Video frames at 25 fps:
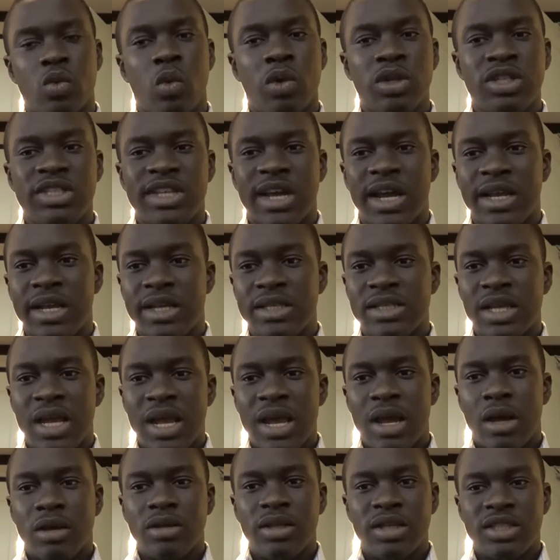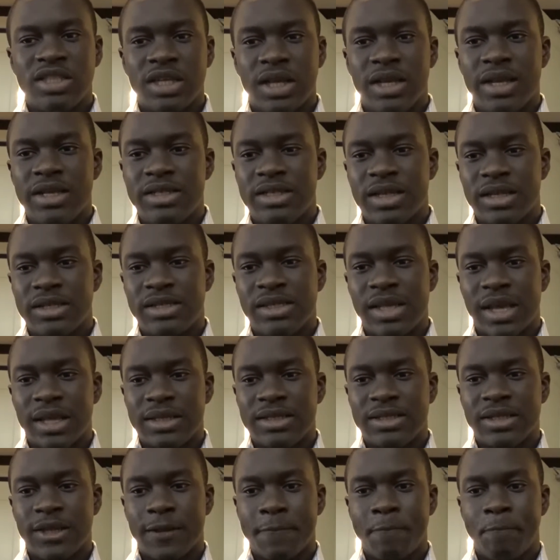one challenge. Other challenge is
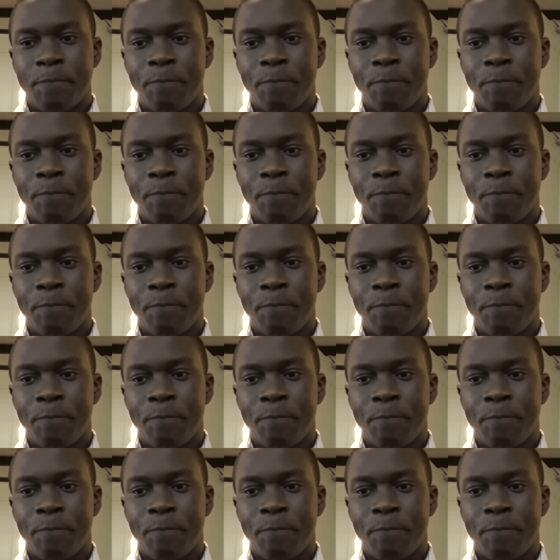that